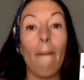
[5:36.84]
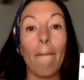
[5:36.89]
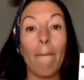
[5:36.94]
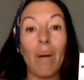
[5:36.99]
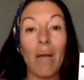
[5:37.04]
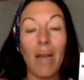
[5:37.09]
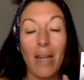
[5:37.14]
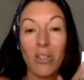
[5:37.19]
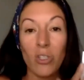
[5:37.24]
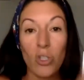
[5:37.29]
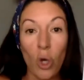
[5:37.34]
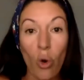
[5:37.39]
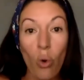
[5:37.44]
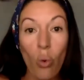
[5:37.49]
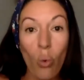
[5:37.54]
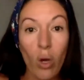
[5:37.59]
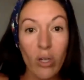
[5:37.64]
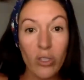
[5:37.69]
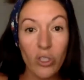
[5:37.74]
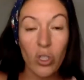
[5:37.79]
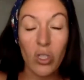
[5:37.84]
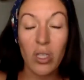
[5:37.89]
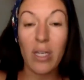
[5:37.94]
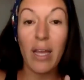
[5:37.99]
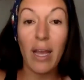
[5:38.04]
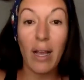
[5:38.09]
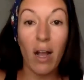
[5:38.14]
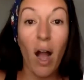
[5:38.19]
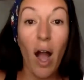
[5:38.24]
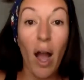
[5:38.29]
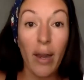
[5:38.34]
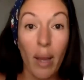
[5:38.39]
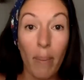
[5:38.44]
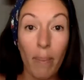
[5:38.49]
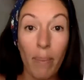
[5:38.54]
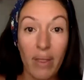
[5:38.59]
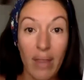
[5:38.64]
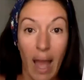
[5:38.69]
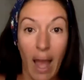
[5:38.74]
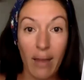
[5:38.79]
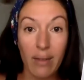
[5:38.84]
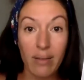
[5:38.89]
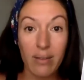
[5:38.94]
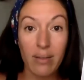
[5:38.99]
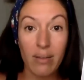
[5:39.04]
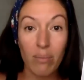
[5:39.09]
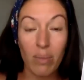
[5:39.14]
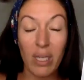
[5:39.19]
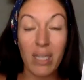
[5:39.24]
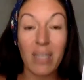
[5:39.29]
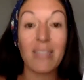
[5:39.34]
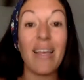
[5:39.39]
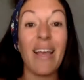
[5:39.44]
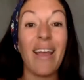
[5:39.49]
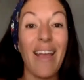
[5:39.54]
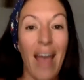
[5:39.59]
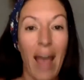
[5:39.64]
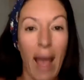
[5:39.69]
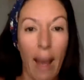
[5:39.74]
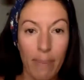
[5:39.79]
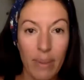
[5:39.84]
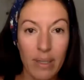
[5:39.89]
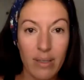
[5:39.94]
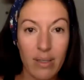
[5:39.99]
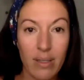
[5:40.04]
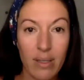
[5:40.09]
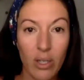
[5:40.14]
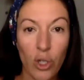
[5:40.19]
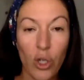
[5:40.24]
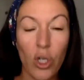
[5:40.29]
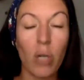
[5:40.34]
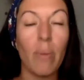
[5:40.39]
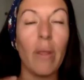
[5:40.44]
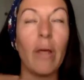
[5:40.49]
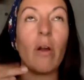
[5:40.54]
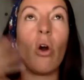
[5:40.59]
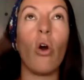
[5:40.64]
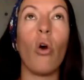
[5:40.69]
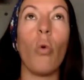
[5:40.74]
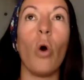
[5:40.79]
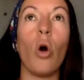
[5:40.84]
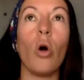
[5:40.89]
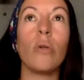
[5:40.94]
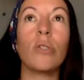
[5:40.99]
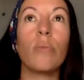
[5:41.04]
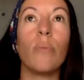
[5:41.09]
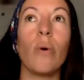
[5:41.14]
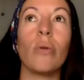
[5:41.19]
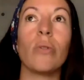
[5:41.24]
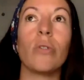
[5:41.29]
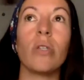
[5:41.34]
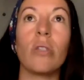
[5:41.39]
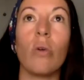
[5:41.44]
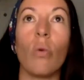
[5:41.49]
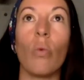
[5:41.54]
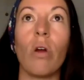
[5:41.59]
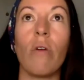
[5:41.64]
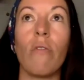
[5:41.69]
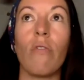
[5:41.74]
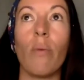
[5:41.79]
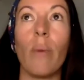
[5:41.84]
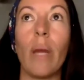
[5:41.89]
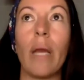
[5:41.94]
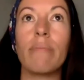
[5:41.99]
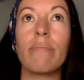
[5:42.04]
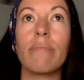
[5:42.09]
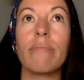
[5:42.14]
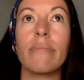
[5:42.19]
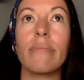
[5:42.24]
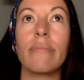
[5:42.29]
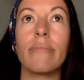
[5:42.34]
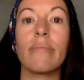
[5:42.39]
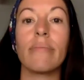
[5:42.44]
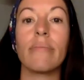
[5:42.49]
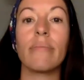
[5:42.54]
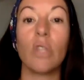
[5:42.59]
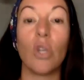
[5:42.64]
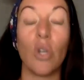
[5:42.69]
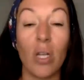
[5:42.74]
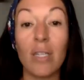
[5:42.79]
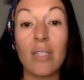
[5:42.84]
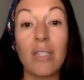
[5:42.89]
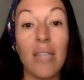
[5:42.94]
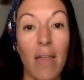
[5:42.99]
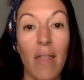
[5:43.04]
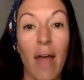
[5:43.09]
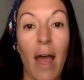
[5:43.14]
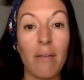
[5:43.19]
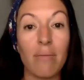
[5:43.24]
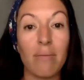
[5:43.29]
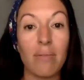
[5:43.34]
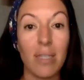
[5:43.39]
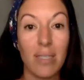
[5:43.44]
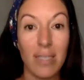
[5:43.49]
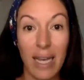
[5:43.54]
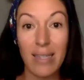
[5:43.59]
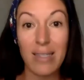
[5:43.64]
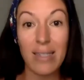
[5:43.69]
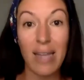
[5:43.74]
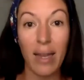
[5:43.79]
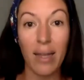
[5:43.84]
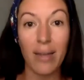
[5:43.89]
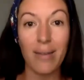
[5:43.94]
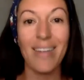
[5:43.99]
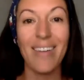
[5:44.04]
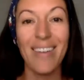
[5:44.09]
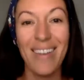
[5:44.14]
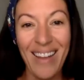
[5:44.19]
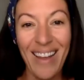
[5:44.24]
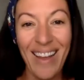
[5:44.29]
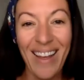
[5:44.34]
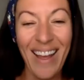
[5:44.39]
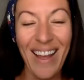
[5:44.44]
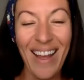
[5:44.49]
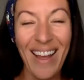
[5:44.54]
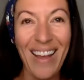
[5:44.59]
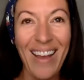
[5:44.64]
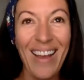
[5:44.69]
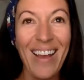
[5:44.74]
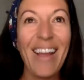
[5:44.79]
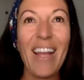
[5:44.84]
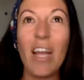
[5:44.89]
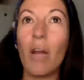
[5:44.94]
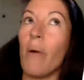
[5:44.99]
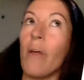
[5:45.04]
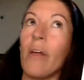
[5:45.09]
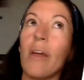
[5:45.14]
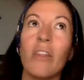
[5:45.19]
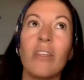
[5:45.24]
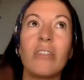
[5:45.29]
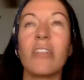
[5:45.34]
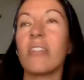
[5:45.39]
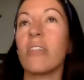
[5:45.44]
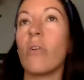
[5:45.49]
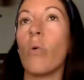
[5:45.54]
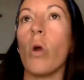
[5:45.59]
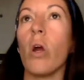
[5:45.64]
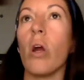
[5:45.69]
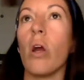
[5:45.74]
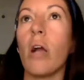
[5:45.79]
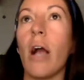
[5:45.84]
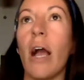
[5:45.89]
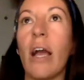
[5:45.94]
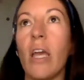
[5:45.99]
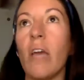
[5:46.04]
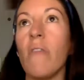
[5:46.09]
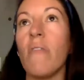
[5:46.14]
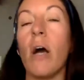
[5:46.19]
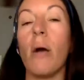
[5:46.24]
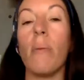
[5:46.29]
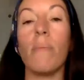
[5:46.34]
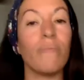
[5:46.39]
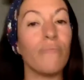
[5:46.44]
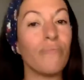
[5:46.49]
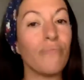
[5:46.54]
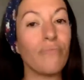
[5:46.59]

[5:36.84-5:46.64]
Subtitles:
But I don't want you to get caught up in that because it happens. You're gonna be like, oh, well, host post doesn't work for me. You're gonna say that because I said it. You're like, this doesn't work, I give up.